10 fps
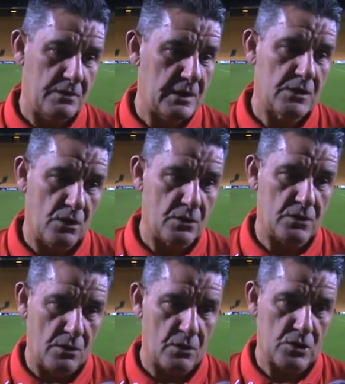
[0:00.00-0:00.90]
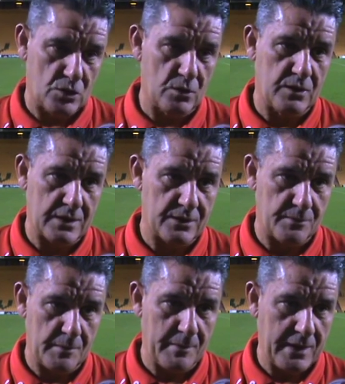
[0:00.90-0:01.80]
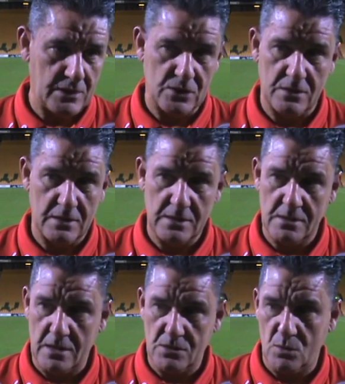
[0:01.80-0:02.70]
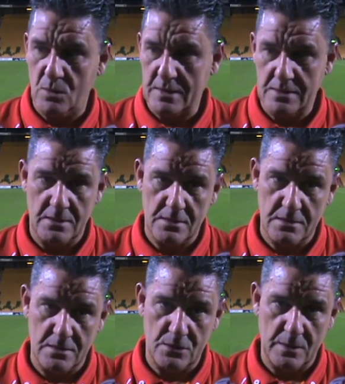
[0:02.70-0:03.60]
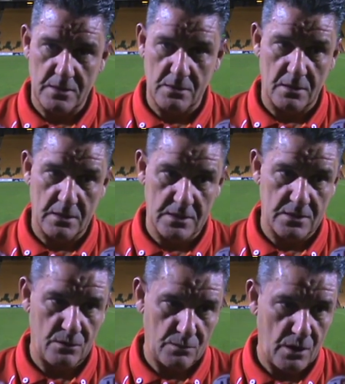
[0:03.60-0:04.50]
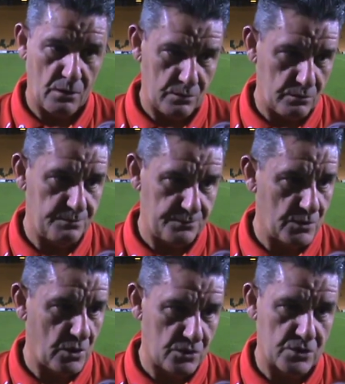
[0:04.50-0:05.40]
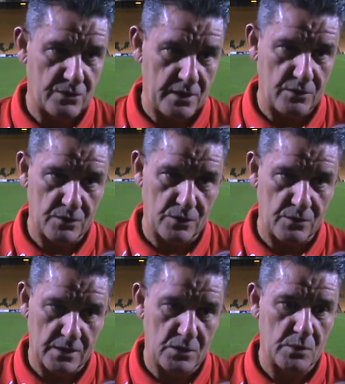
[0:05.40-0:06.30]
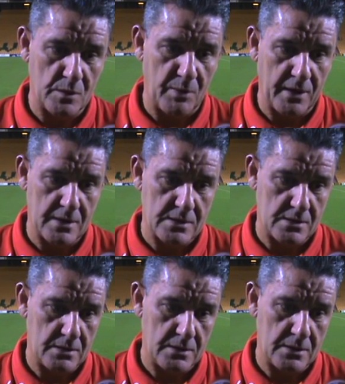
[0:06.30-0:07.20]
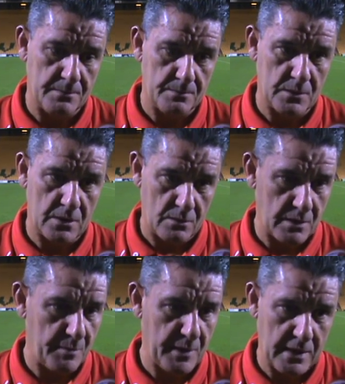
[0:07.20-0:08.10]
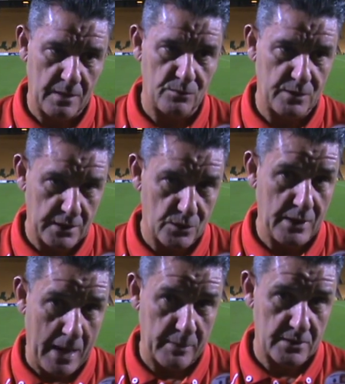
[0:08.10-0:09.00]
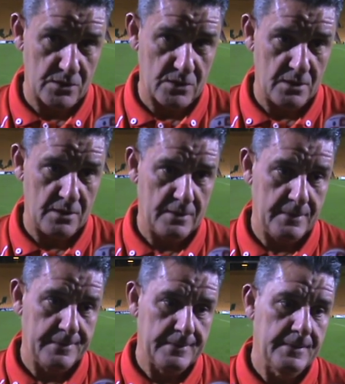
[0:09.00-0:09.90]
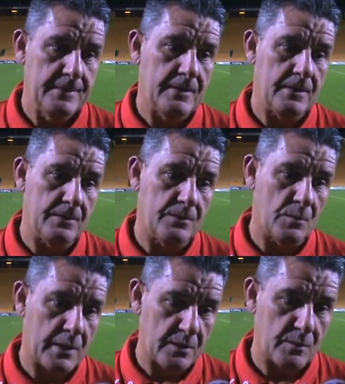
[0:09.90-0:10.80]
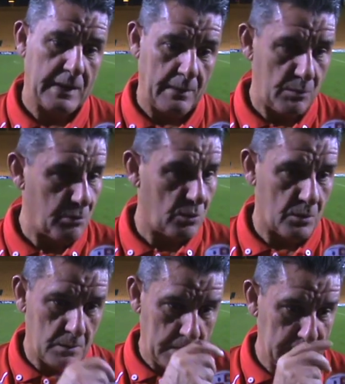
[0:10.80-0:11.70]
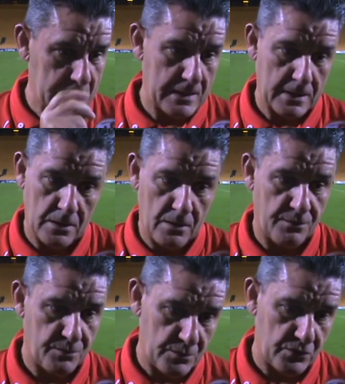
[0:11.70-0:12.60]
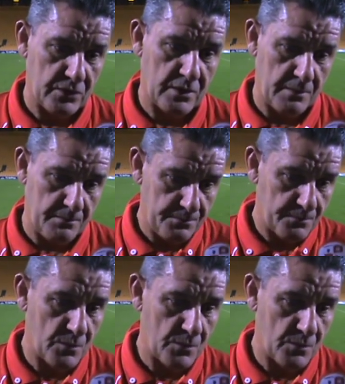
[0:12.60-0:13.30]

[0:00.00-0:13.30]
there's a lot, lots of good things from the match, and uh, as always in a situation like this, I'll, I'll concentrate on the good things with the players, and um, you know they're picking up really good habits. And the way that we kept the ball in the second half was um,